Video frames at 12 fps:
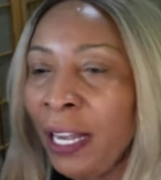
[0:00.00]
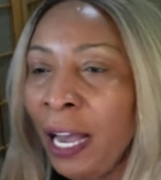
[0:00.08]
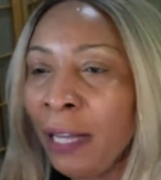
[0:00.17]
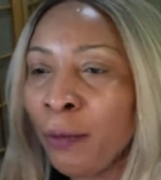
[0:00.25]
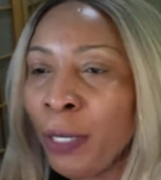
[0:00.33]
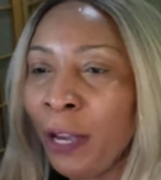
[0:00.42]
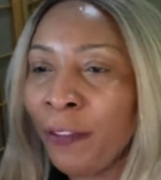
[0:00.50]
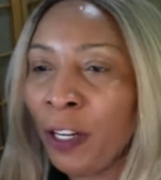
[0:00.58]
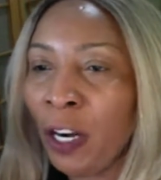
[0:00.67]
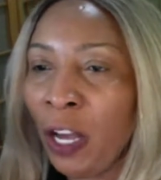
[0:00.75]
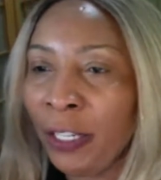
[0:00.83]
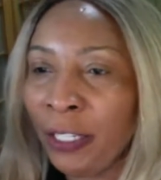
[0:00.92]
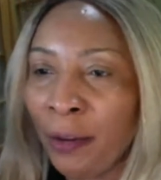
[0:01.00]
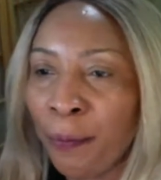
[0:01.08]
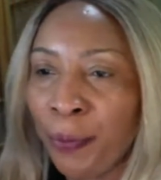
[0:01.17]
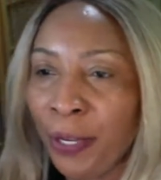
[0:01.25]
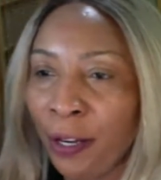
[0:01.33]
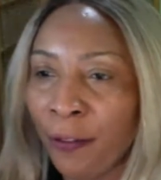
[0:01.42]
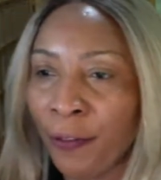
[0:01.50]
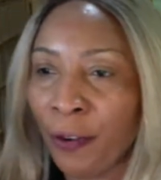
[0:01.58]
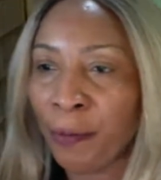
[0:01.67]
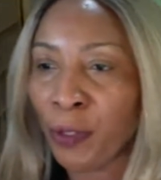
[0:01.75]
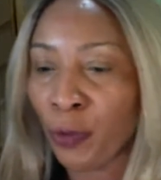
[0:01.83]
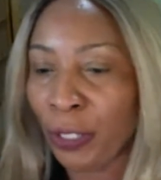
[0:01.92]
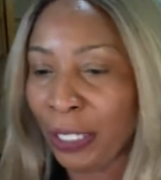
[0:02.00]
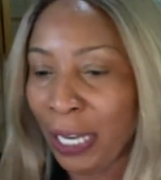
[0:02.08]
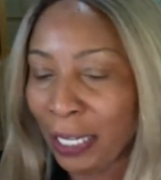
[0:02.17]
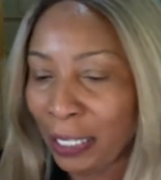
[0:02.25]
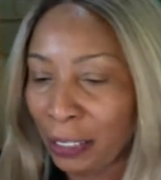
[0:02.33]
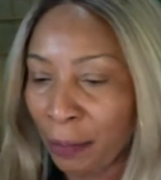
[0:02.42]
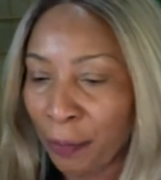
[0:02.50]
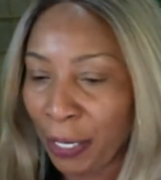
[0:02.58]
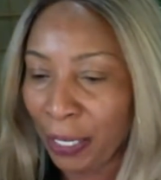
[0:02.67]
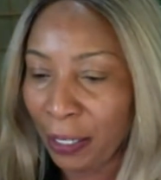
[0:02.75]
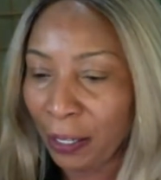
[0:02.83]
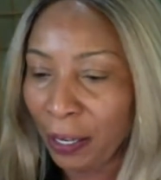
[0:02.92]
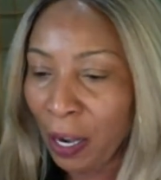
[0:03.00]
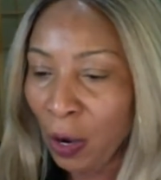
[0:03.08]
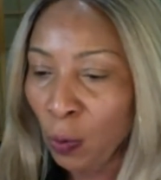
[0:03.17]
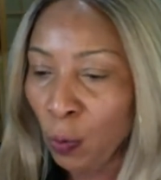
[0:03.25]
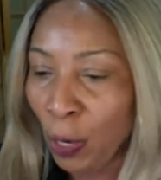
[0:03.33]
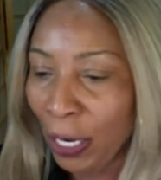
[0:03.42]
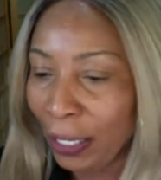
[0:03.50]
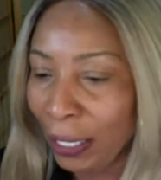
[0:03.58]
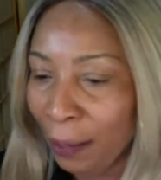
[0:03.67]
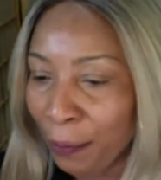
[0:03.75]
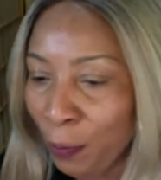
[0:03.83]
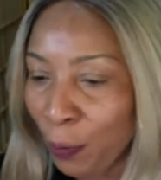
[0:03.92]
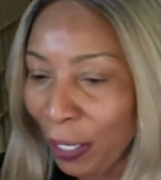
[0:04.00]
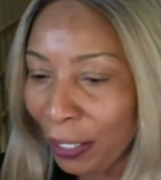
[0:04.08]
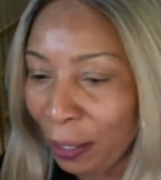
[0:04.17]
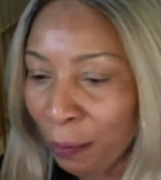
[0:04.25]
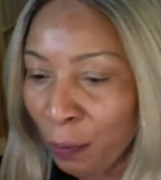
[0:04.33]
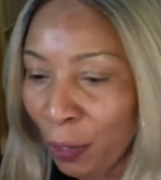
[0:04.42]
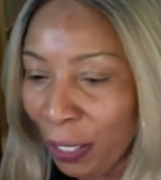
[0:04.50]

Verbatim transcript: and we have claudia Pierre from trinidad and tobago welcome welcome